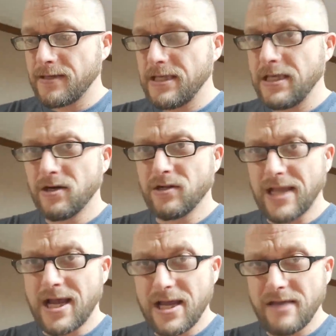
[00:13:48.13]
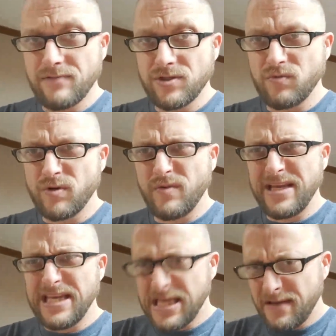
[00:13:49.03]
In our lives, when
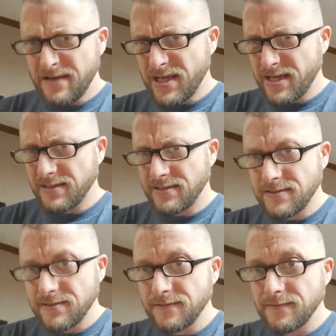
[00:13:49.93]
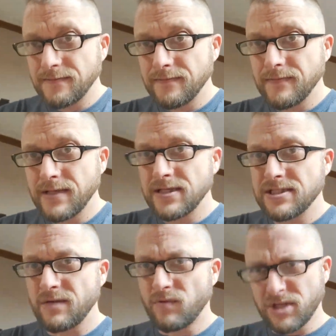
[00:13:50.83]
we give in,
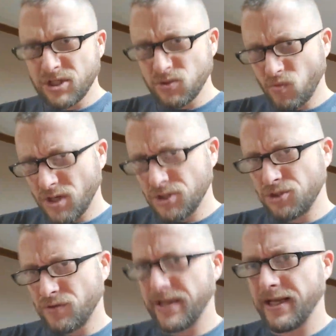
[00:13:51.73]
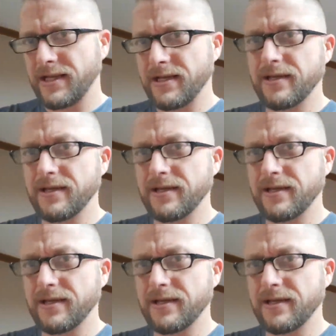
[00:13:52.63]
say, well, this one drink,